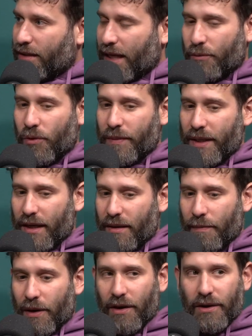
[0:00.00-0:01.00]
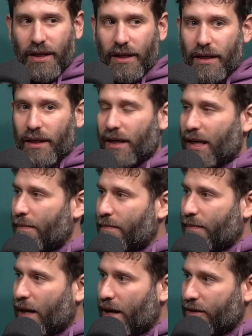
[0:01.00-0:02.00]
Like we'll be at a party and
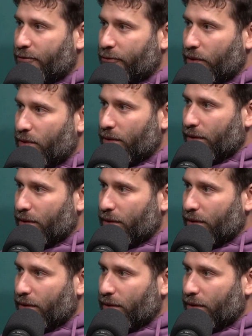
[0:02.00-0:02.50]
I'm on the floor.